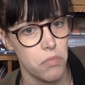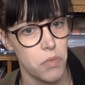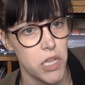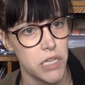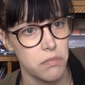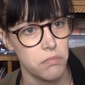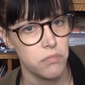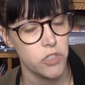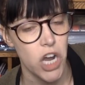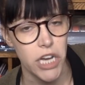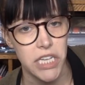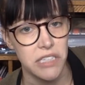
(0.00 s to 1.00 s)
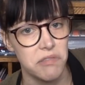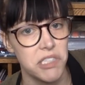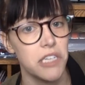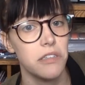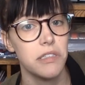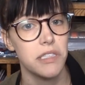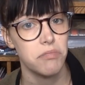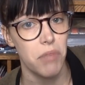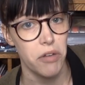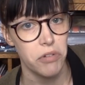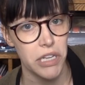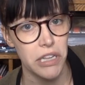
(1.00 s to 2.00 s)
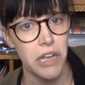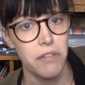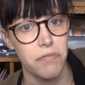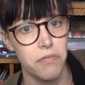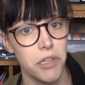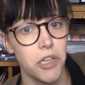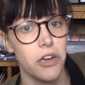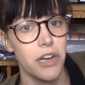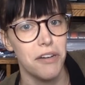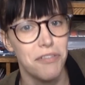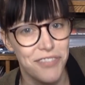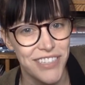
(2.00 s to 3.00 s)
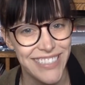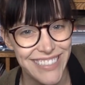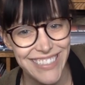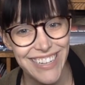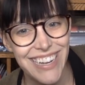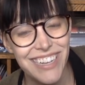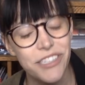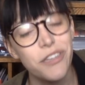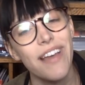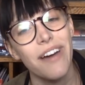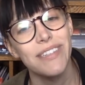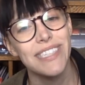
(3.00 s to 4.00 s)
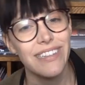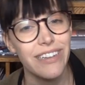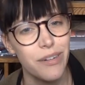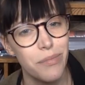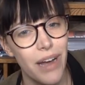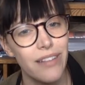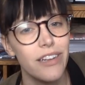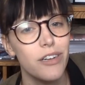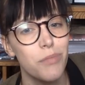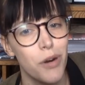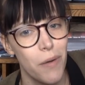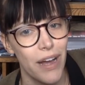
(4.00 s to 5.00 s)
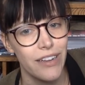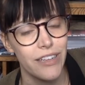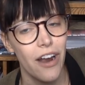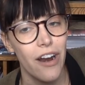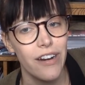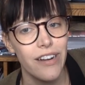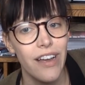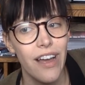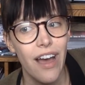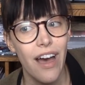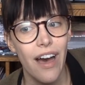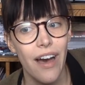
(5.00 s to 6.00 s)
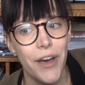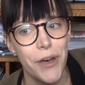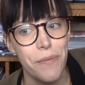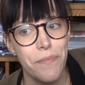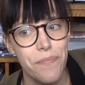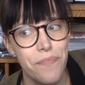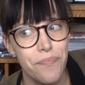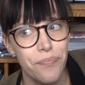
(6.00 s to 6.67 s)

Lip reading: the jockey silks I really love the look of. So that one's a little more wild card. But